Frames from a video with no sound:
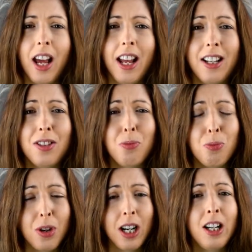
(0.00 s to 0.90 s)
and it's
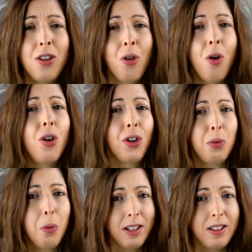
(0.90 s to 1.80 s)
really not a
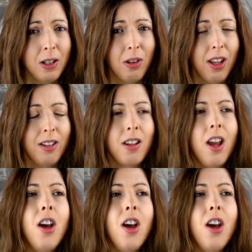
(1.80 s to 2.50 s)
good way to do things.